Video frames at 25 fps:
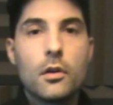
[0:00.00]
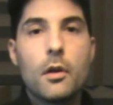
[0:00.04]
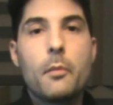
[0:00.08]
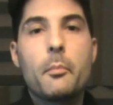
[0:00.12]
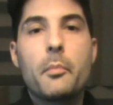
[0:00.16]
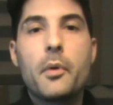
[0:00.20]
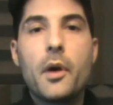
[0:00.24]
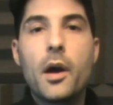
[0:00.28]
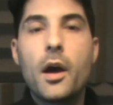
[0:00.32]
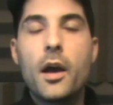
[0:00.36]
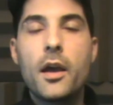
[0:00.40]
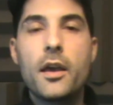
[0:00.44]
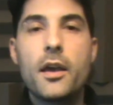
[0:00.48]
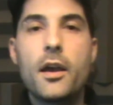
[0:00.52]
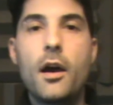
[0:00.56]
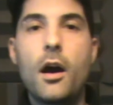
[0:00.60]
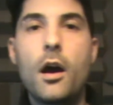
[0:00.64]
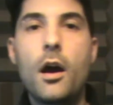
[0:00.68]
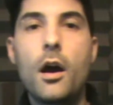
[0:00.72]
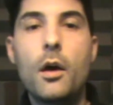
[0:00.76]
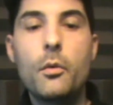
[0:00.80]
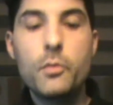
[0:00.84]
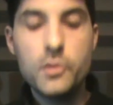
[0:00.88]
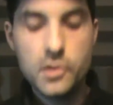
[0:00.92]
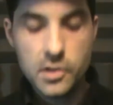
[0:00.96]
on But
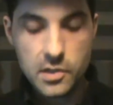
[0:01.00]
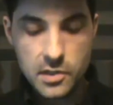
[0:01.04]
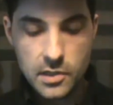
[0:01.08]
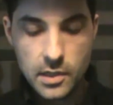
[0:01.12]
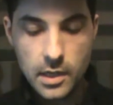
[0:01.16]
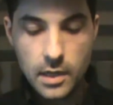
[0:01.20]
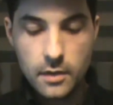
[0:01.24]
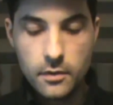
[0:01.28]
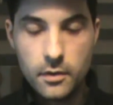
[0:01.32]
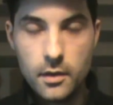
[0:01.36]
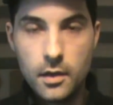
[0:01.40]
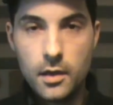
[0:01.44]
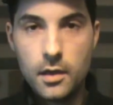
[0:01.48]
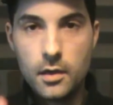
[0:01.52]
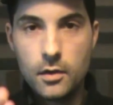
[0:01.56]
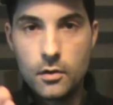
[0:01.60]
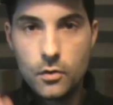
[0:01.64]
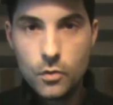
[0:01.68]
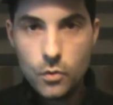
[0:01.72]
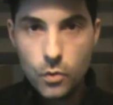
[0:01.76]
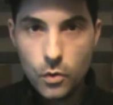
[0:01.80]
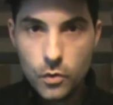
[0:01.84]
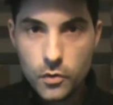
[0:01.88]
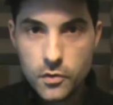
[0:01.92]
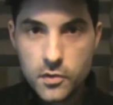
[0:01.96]
I, I would just learn the
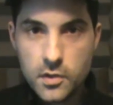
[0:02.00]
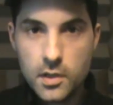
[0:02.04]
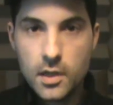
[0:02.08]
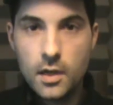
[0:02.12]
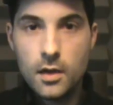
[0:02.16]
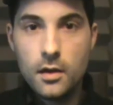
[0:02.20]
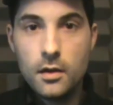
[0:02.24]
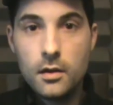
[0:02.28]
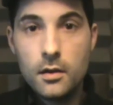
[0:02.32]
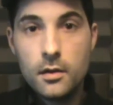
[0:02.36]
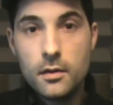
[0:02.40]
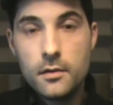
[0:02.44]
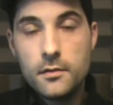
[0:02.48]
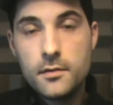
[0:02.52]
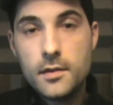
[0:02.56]
quarter,